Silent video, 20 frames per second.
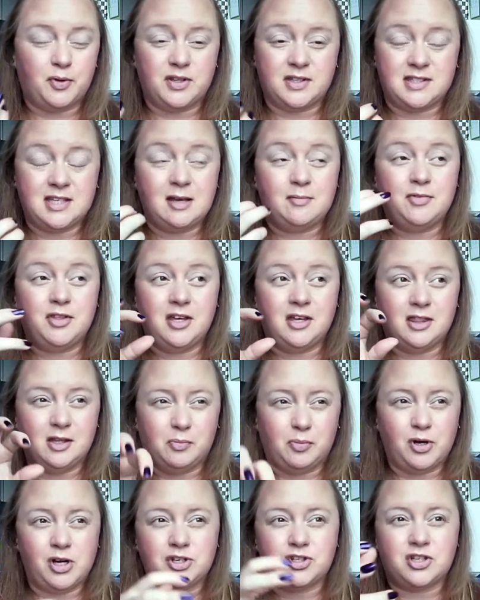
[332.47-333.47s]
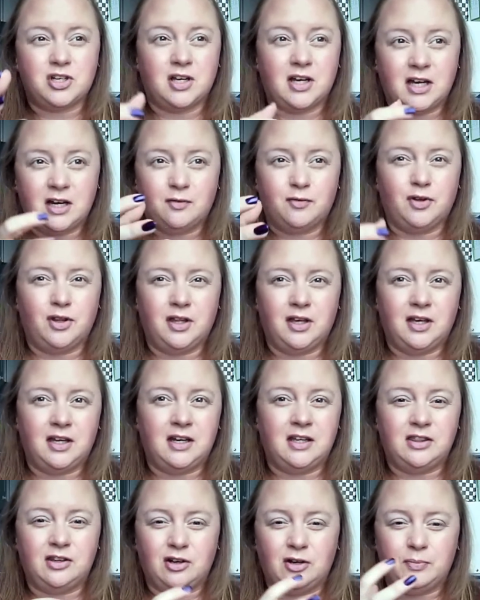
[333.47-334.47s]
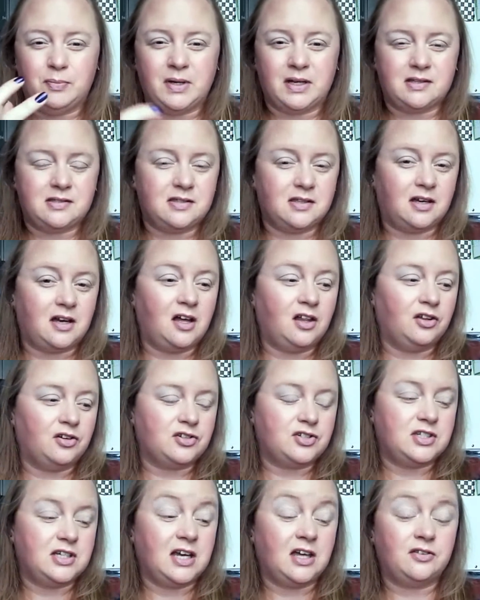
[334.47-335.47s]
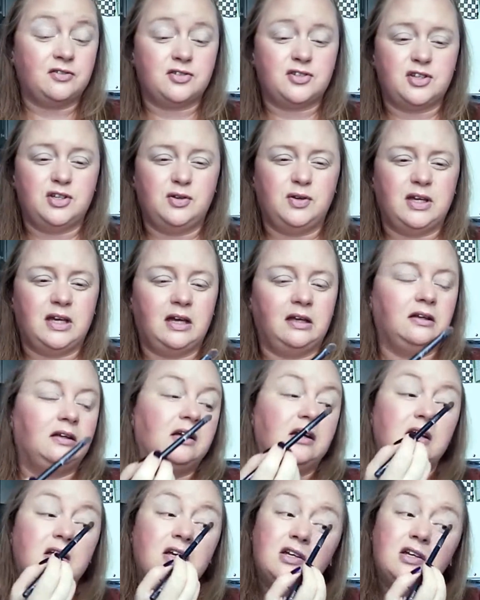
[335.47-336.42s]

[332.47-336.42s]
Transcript: Well, the same thing, the brush can kind of really get in there and mix the colors together so you get